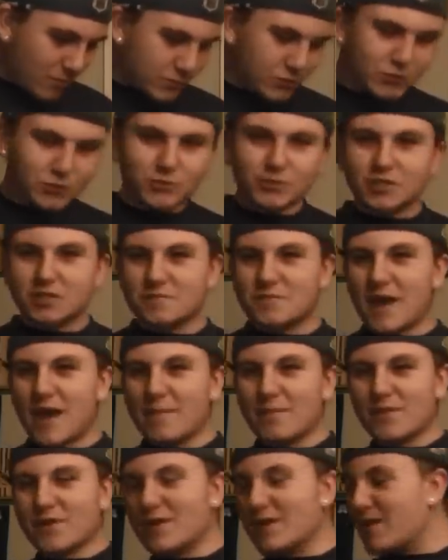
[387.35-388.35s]
Julius
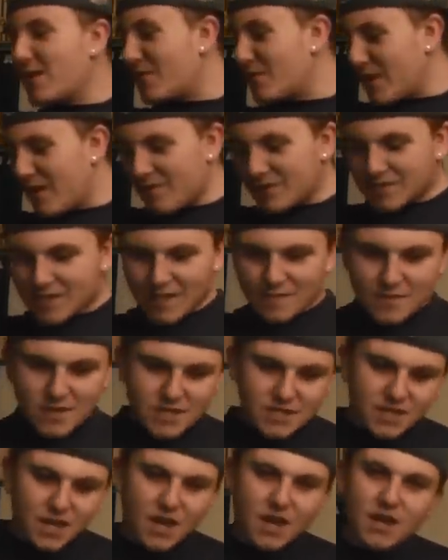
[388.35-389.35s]
Peppers, whatever his name
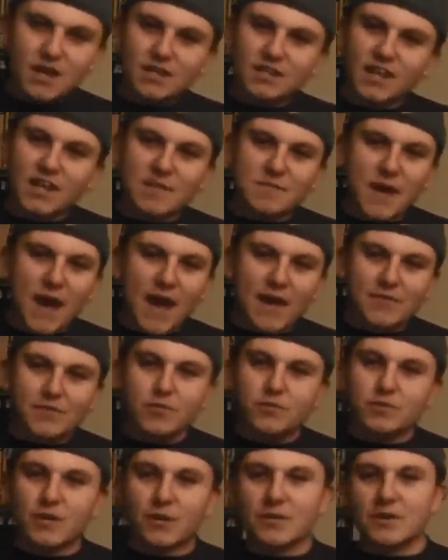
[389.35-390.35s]
is, Clay
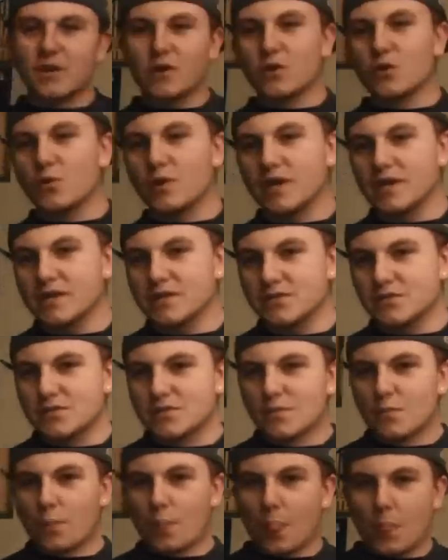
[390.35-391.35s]
Matthews, I don't care who it is.
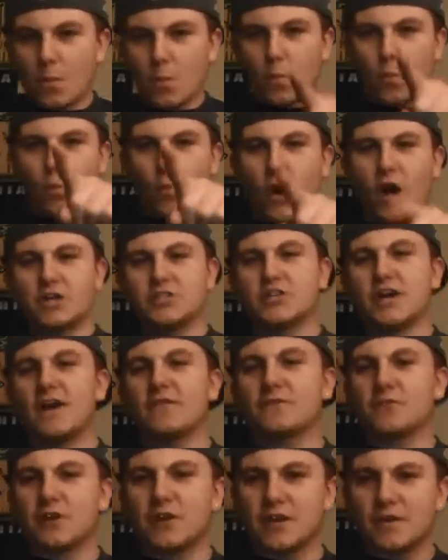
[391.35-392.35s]
Watch
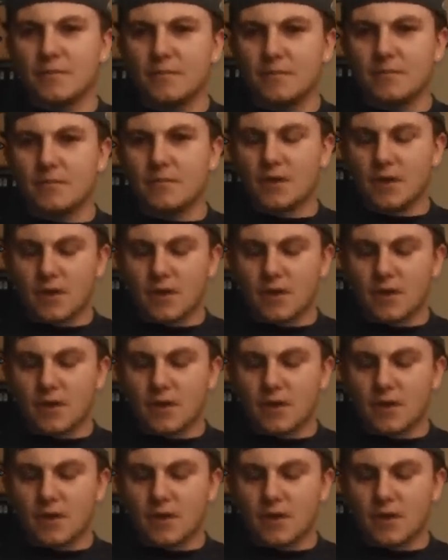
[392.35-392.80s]
out for him.